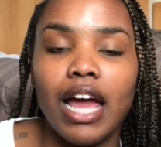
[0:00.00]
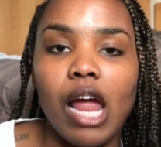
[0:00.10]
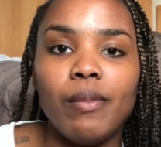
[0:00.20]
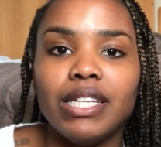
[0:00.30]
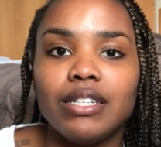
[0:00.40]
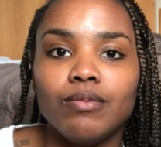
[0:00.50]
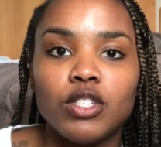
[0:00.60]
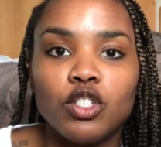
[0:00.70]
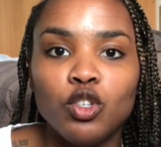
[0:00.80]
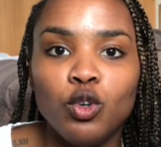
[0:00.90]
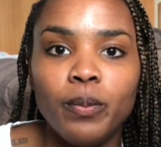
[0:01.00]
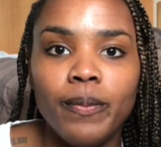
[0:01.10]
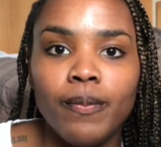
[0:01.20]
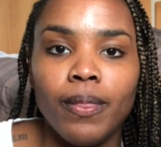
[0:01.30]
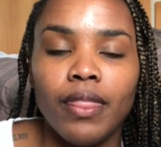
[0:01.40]
I made some soup,
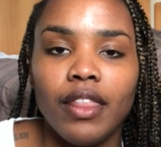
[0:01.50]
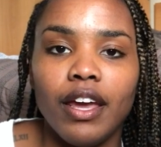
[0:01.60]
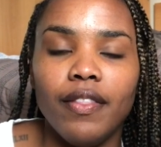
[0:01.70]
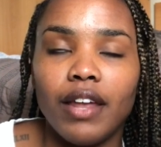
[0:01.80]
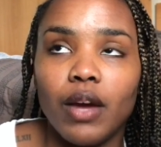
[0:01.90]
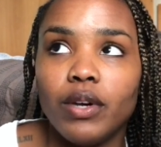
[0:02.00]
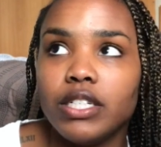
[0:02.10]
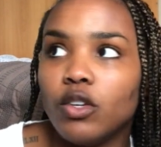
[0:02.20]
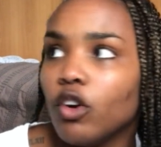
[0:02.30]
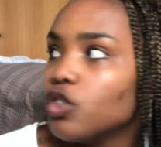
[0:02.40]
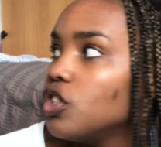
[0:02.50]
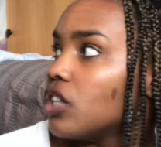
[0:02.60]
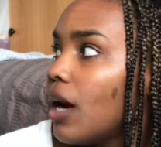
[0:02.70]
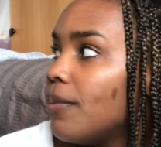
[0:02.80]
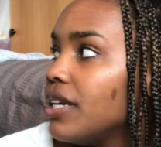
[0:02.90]
and then I went grocery
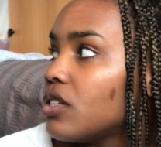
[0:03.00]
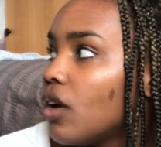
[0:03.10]
shopping,